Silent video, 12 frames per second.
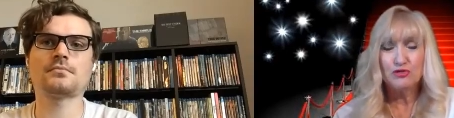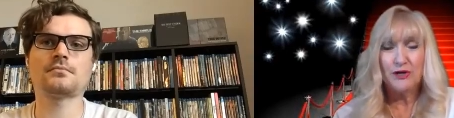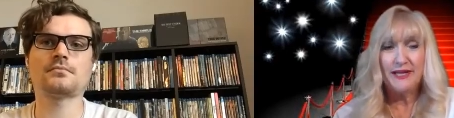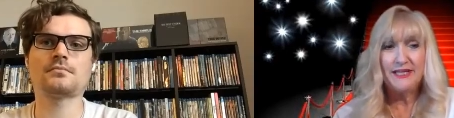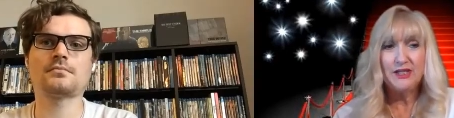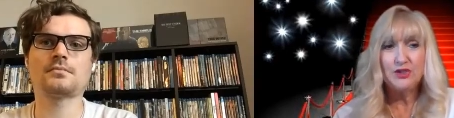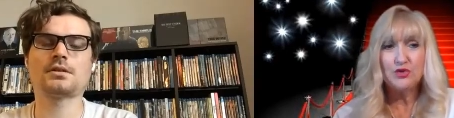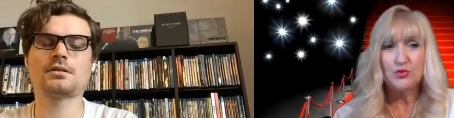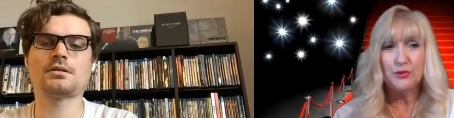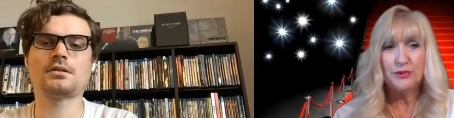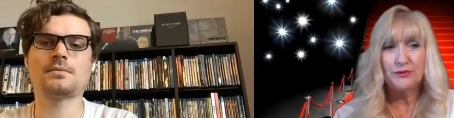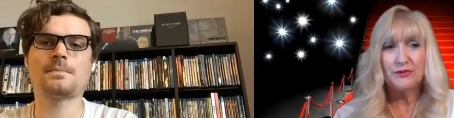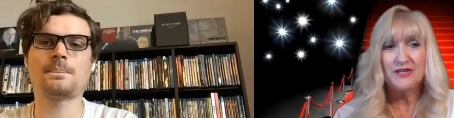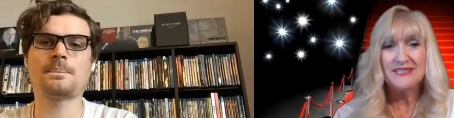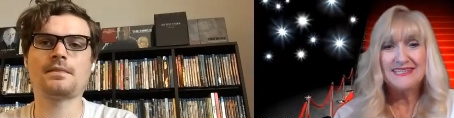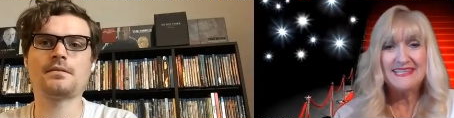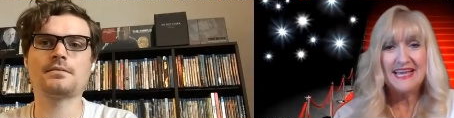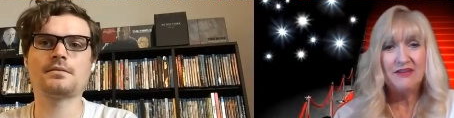Speaker 1: strange or
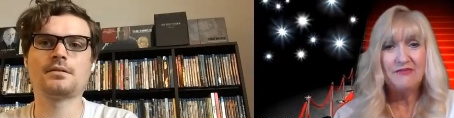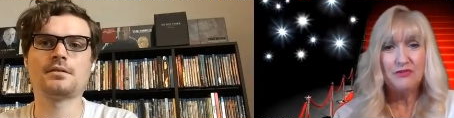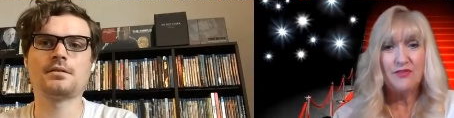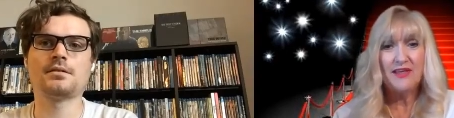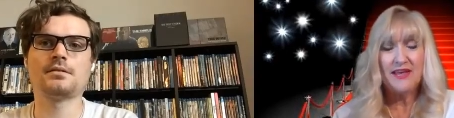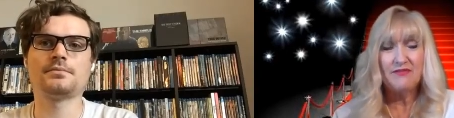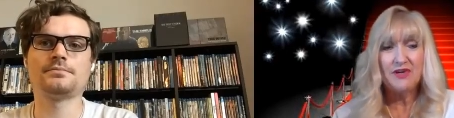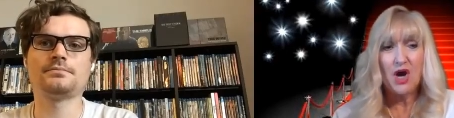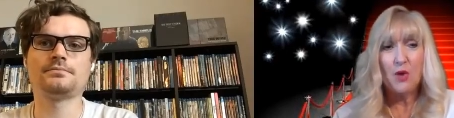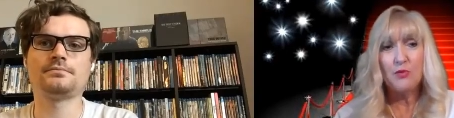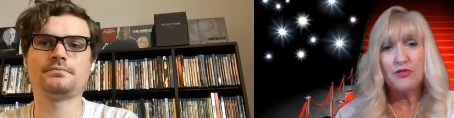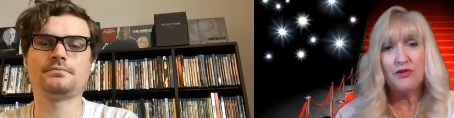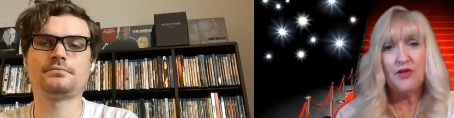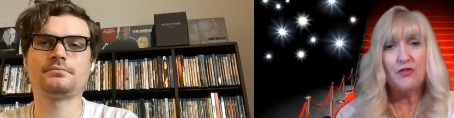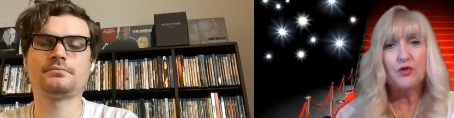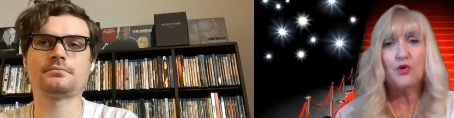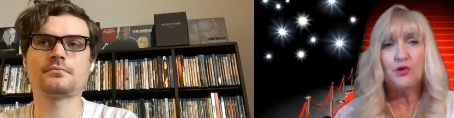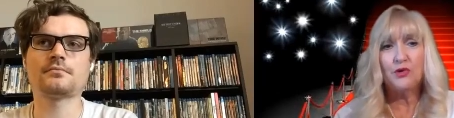unsafe? Do they ever come with
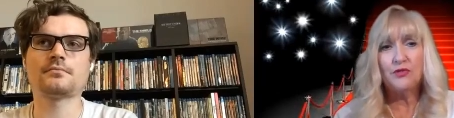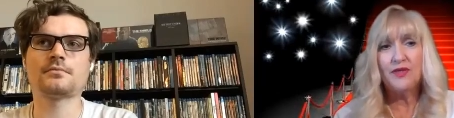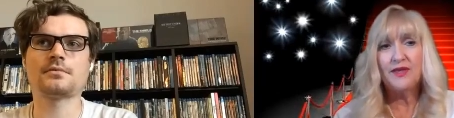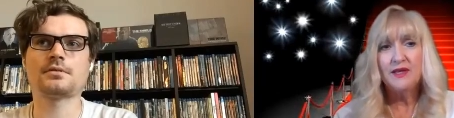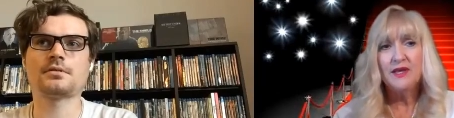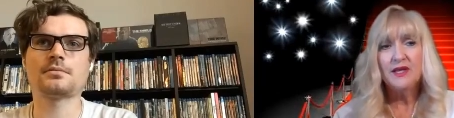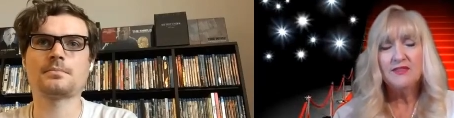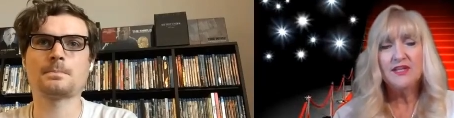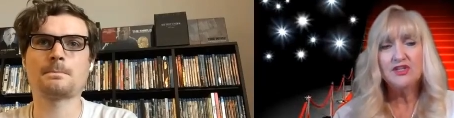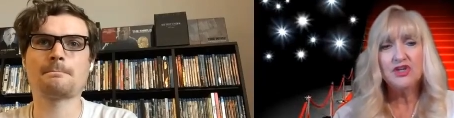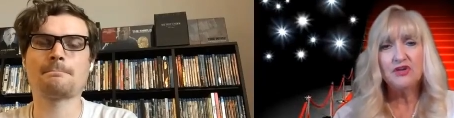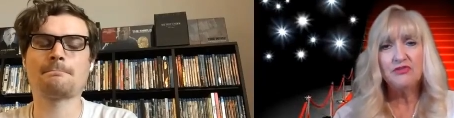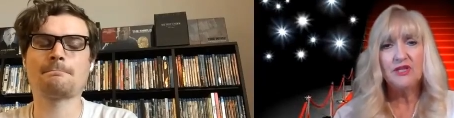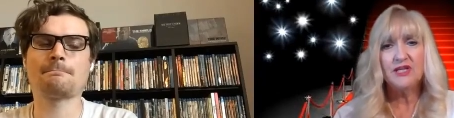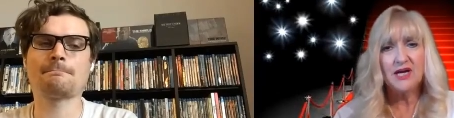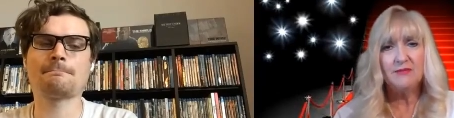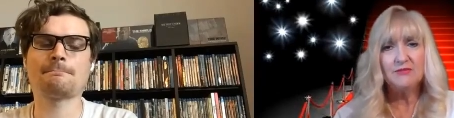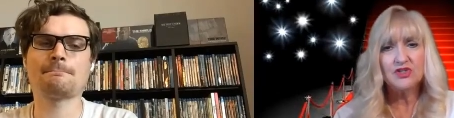another girl, or they they
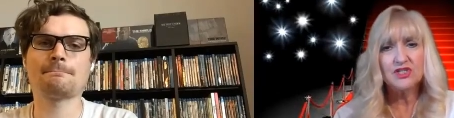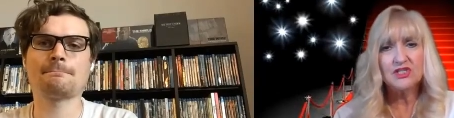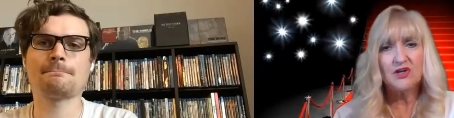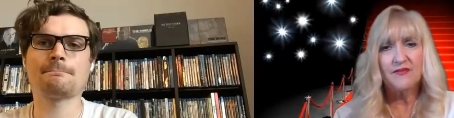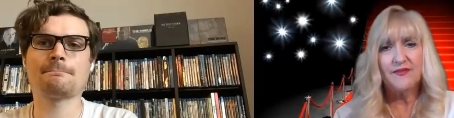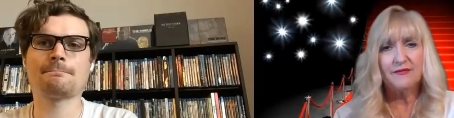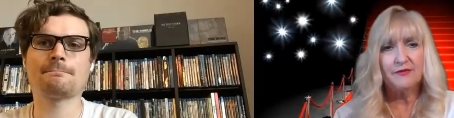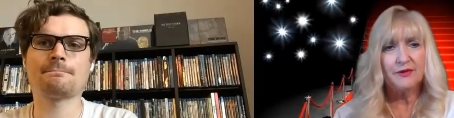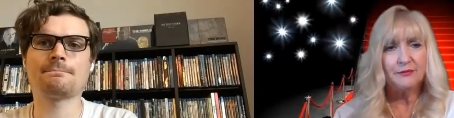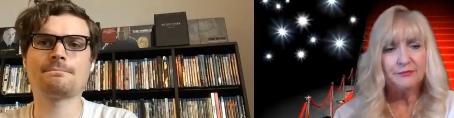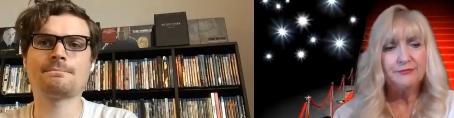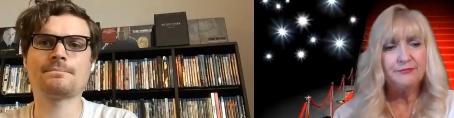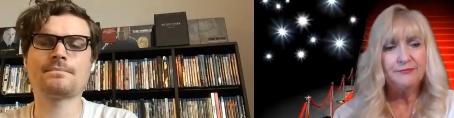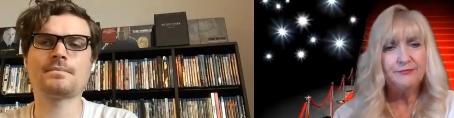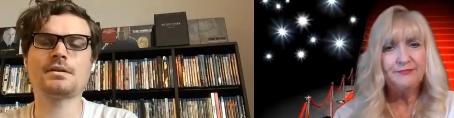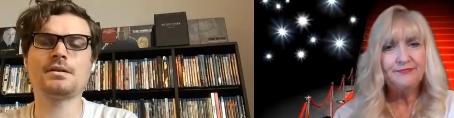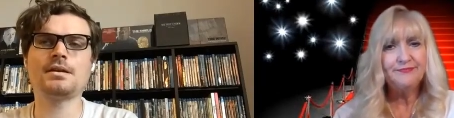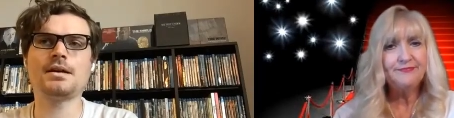generally come just on their own?
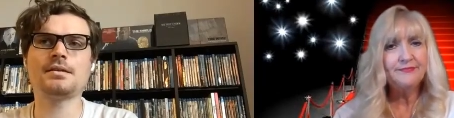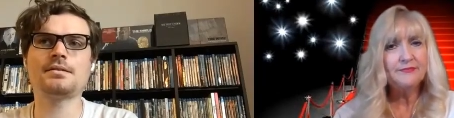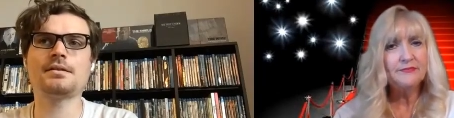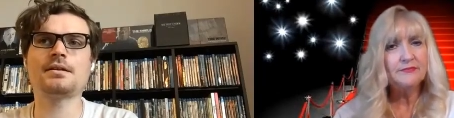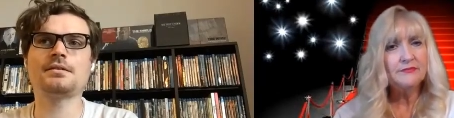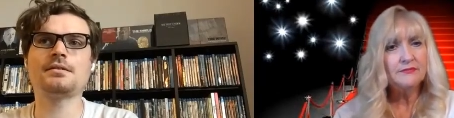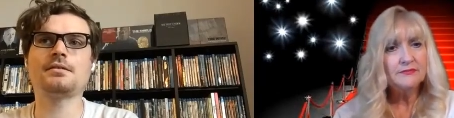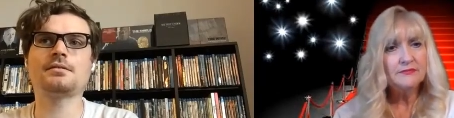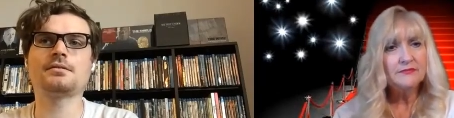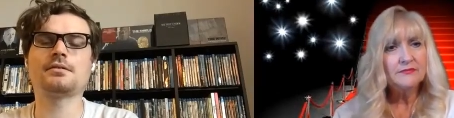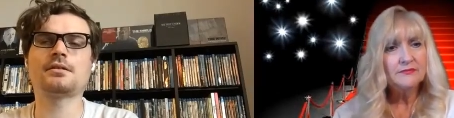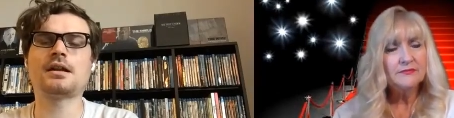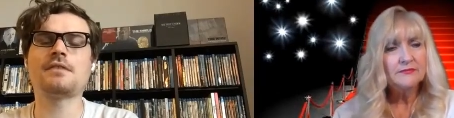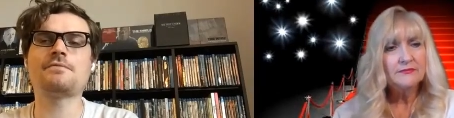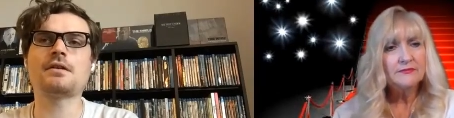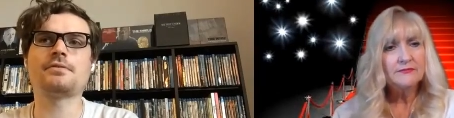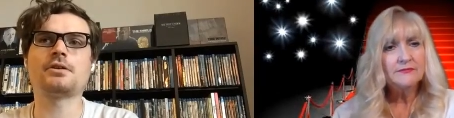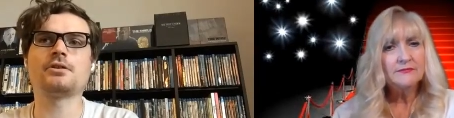
Speaker 2: Yeah, I, think I think on their own.
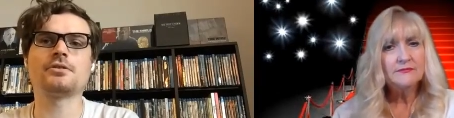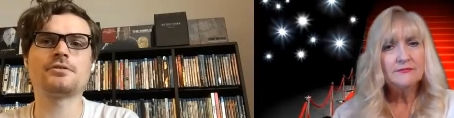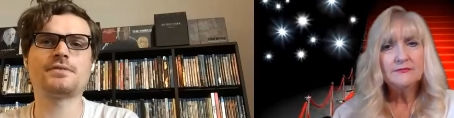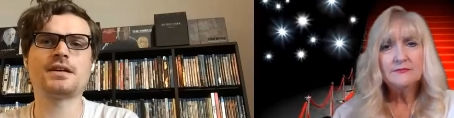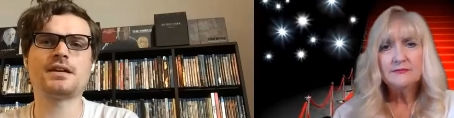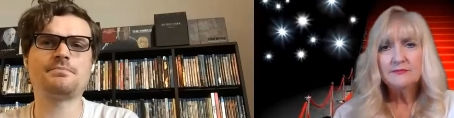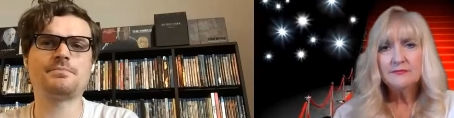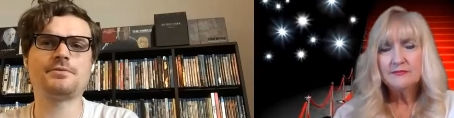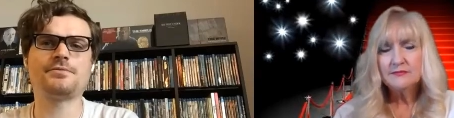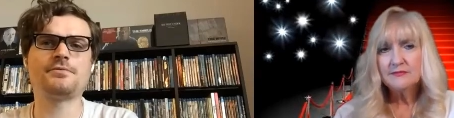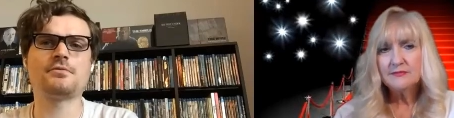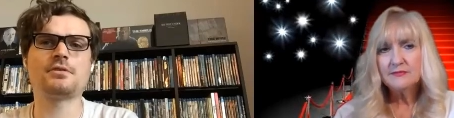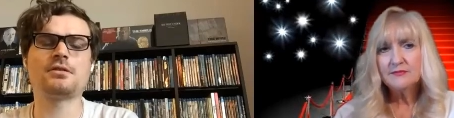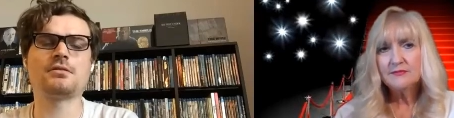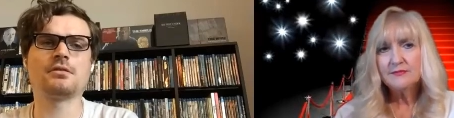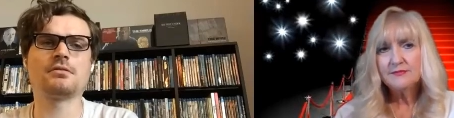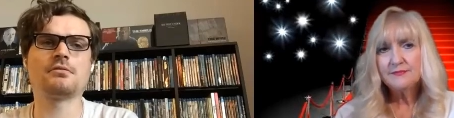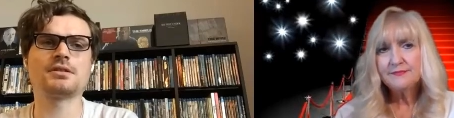I've I've heard of that
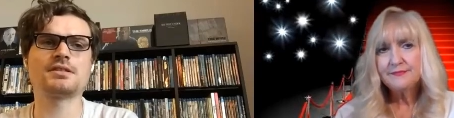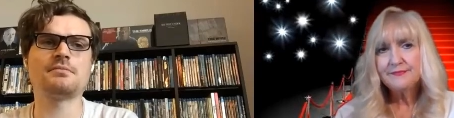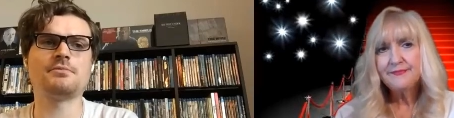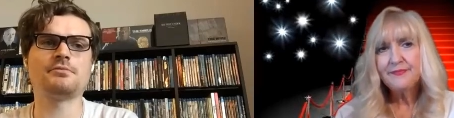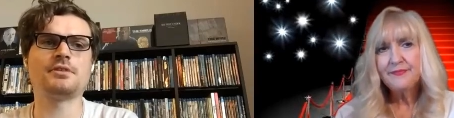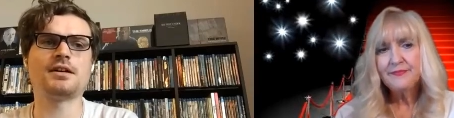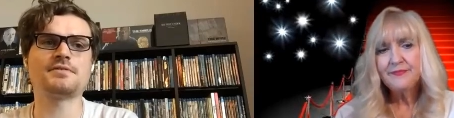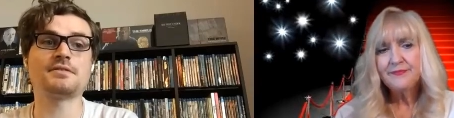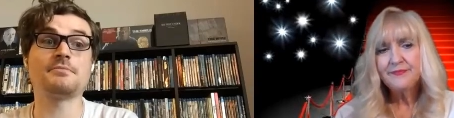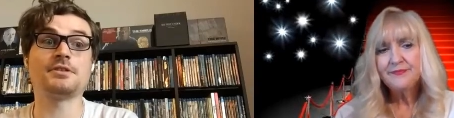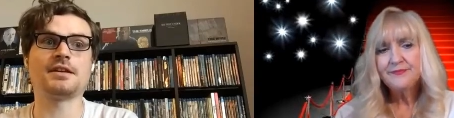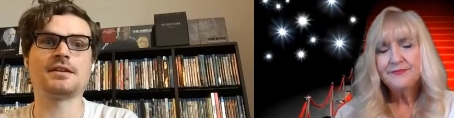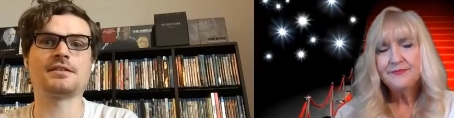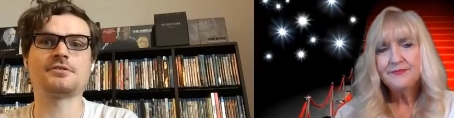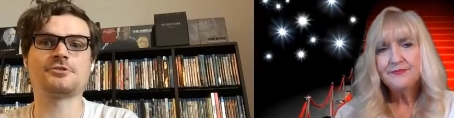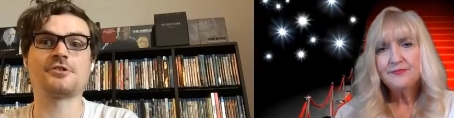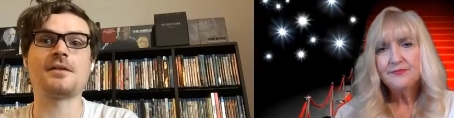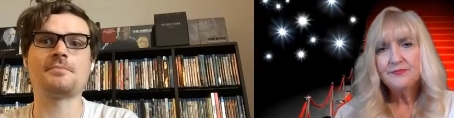before, or where someone will have someone like
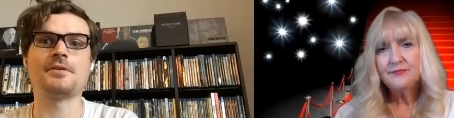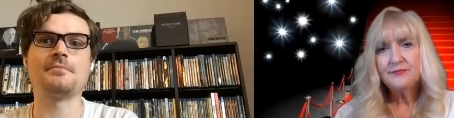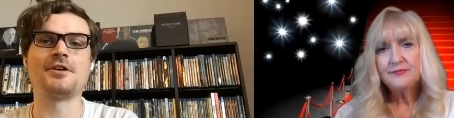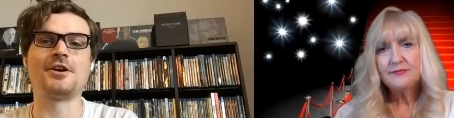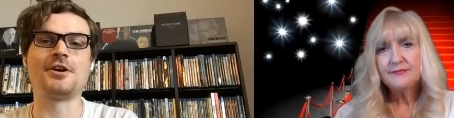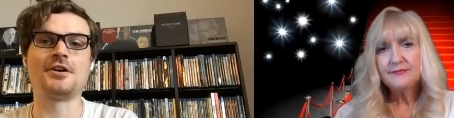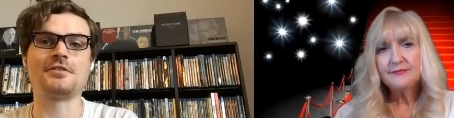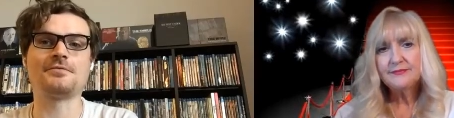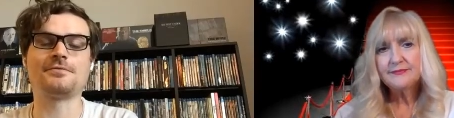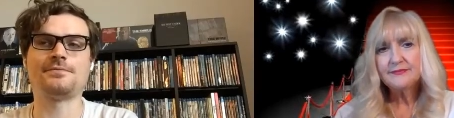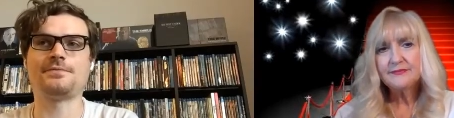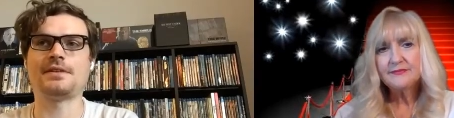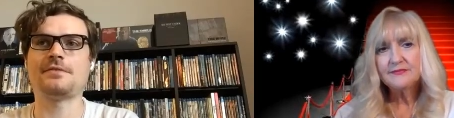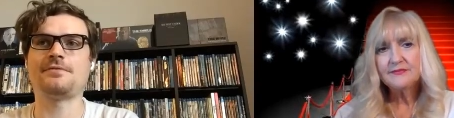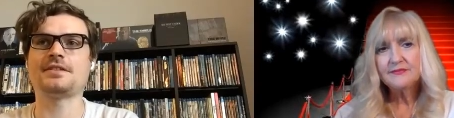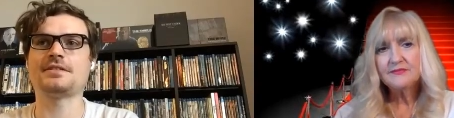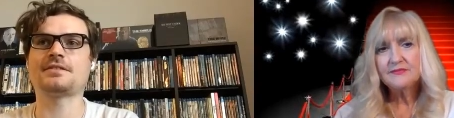drop them off if